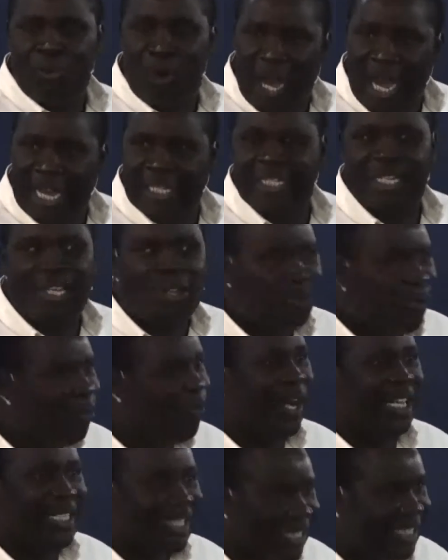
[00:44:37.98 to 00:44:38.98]
to ask
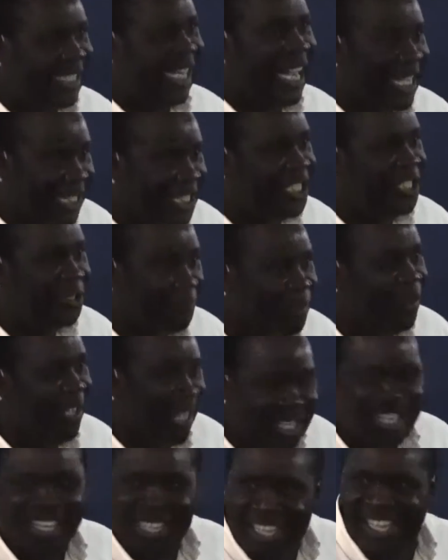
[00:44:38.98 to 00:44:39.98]
who has touched
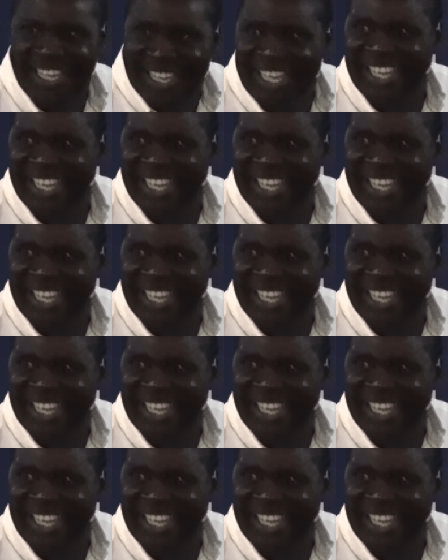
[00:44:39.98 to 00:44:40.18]
me?